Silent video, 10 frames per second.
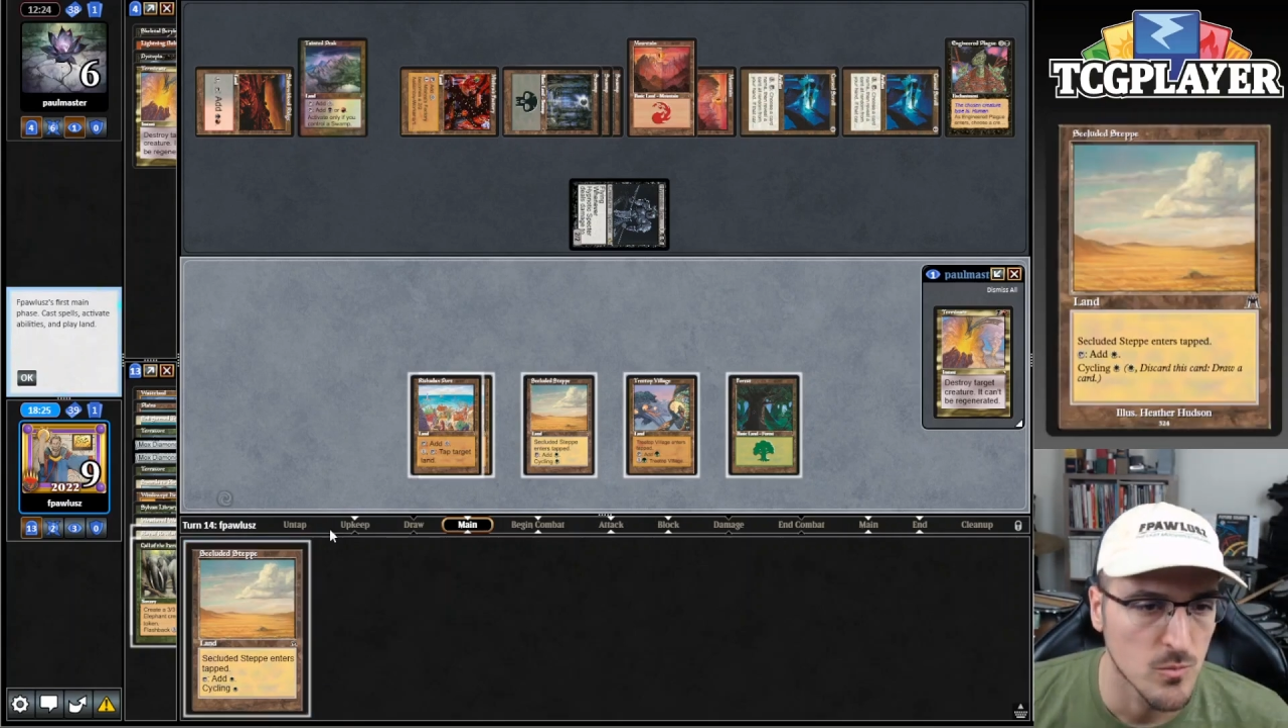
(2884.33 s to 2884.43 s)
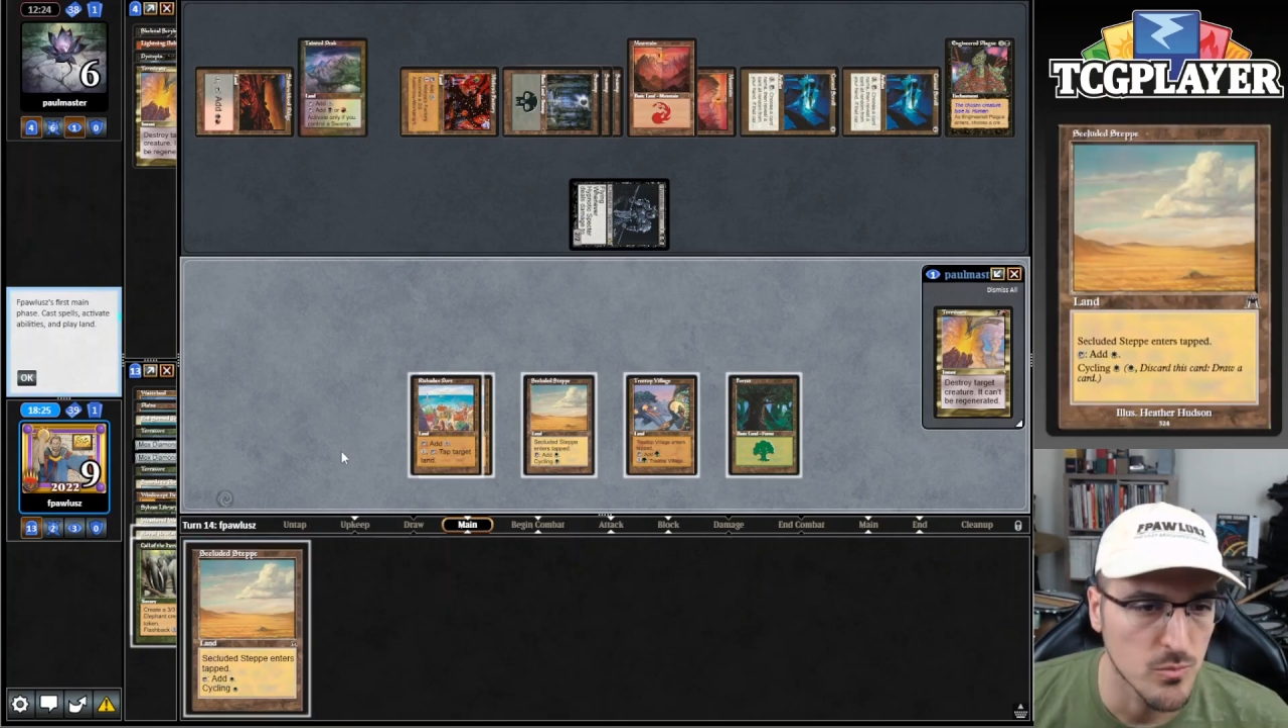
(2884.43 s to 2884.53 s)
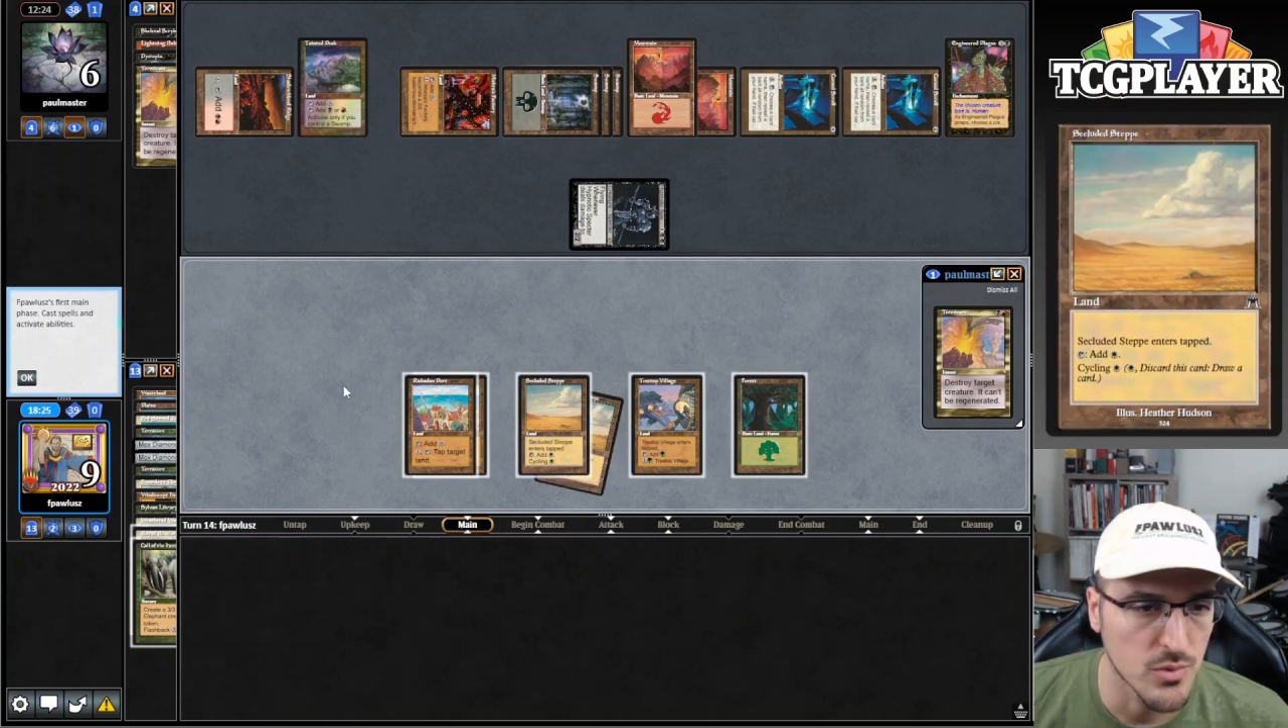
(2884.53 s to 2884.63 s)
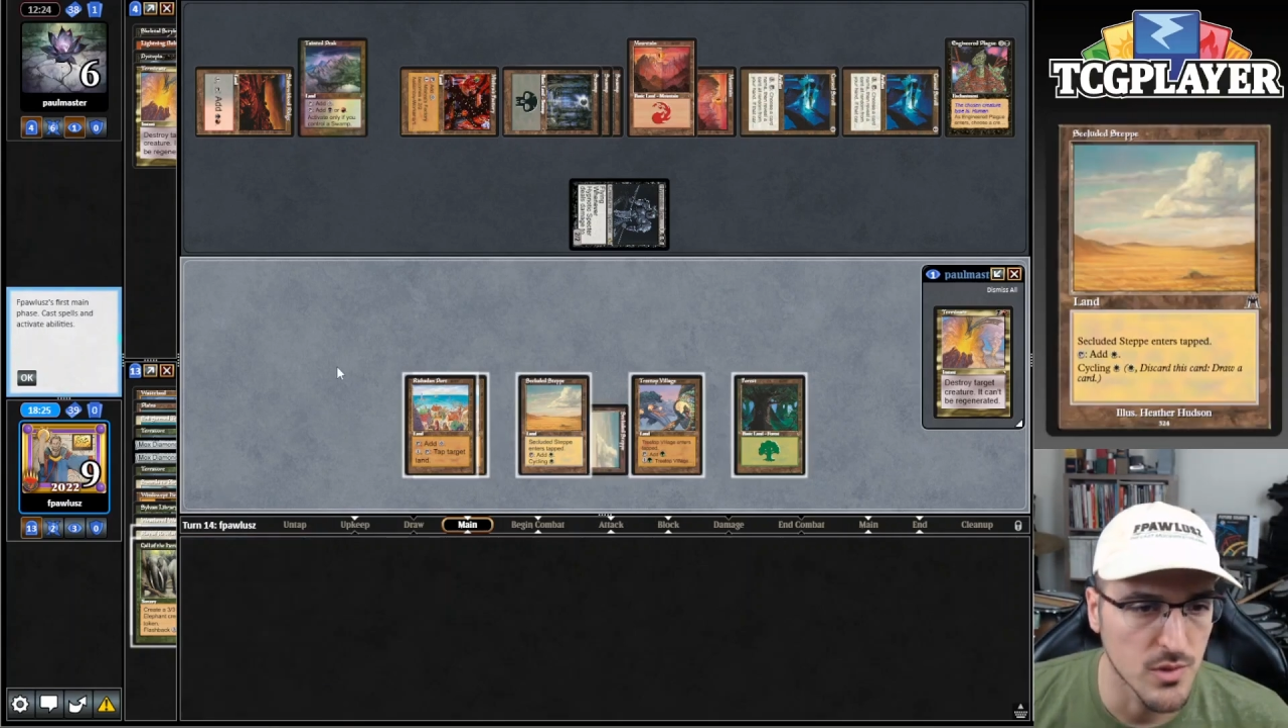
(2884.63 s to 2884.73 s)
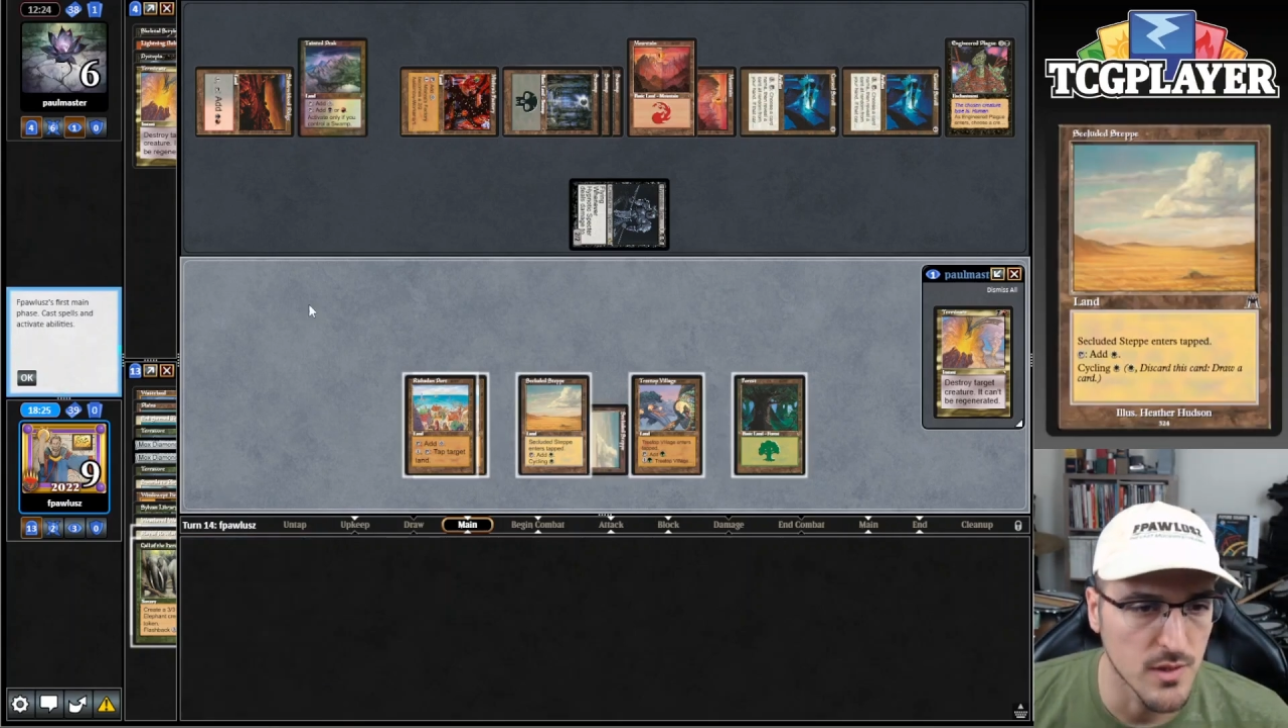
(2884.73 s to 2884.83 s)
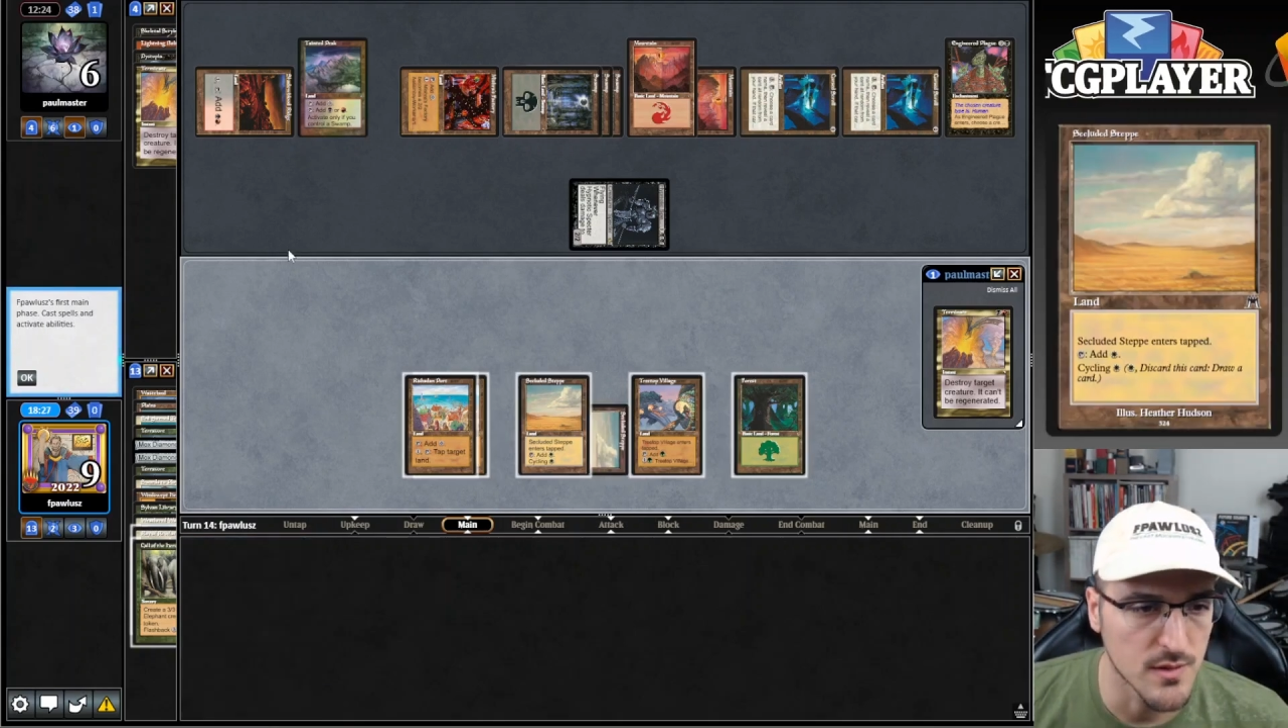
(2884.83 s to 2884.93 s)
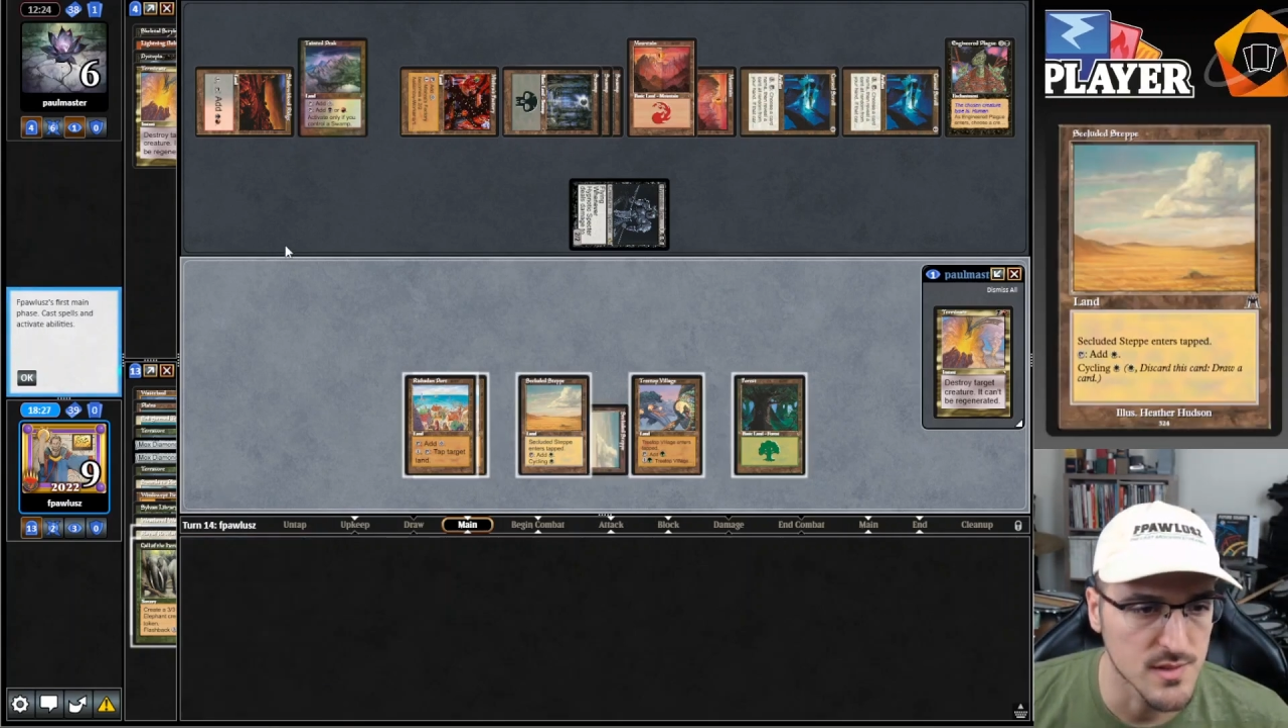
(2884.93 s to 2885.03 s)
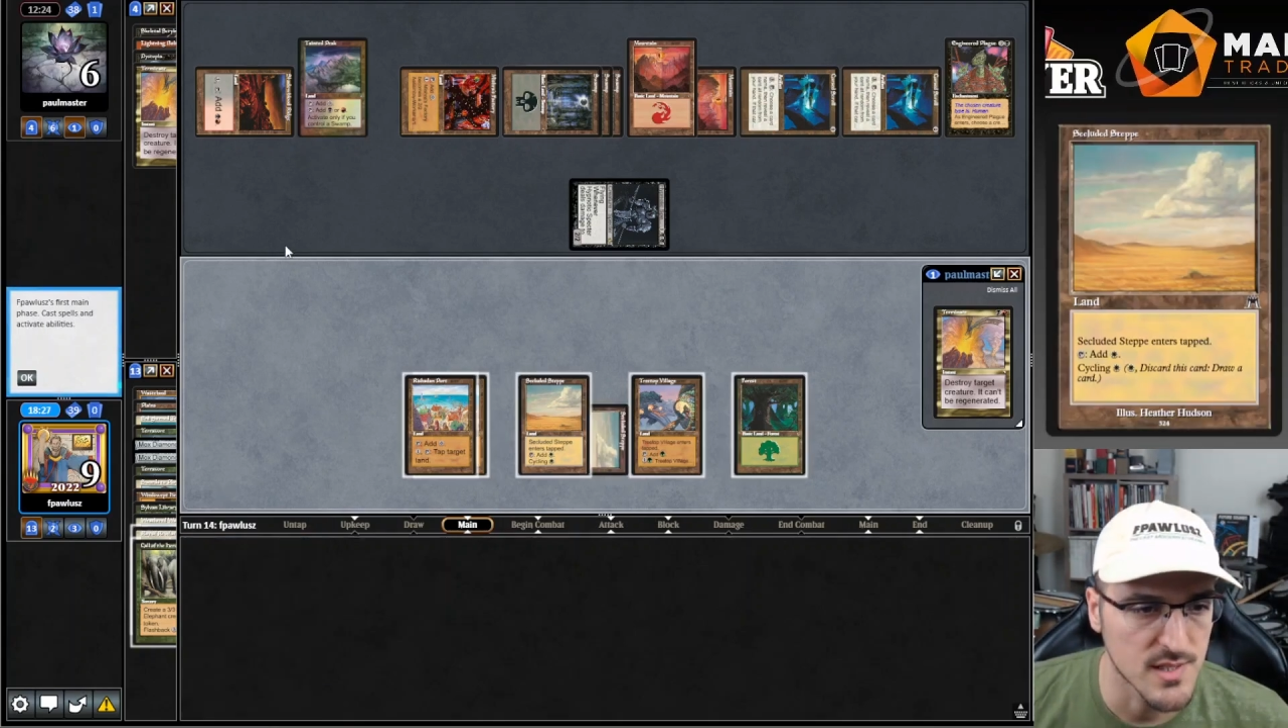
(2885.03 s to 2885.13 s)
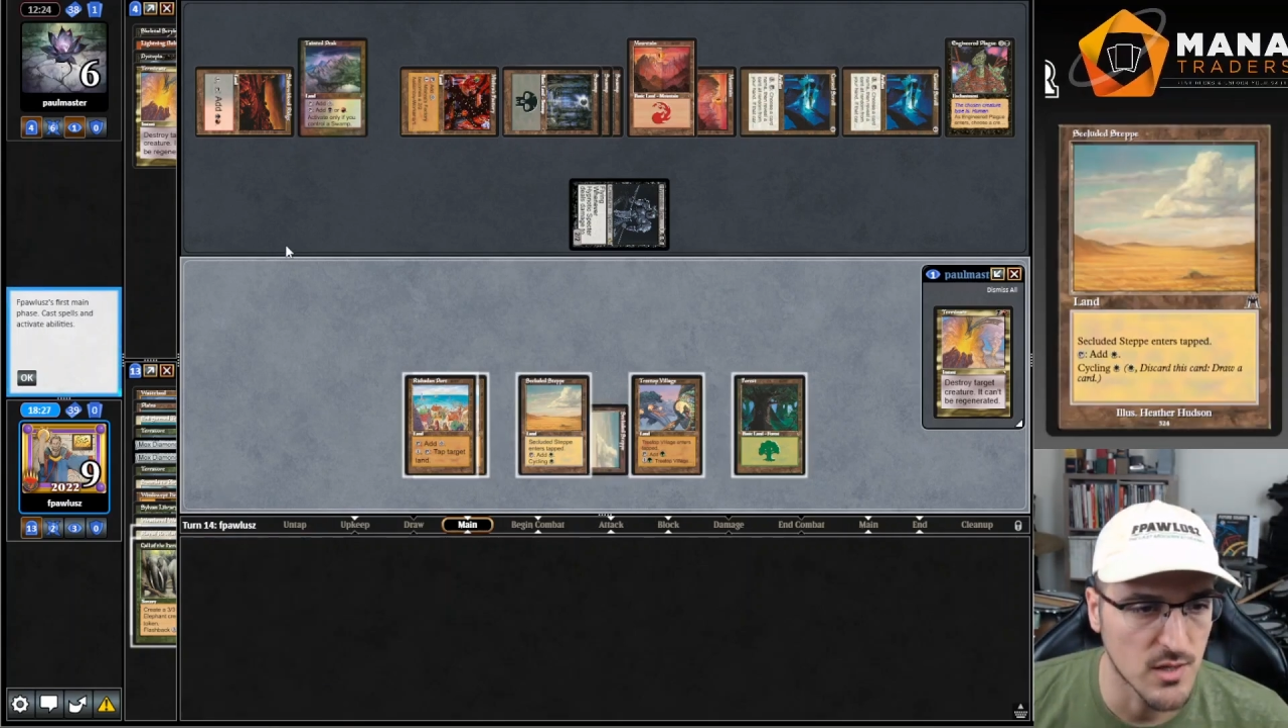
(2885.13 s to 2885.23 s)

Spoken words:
play this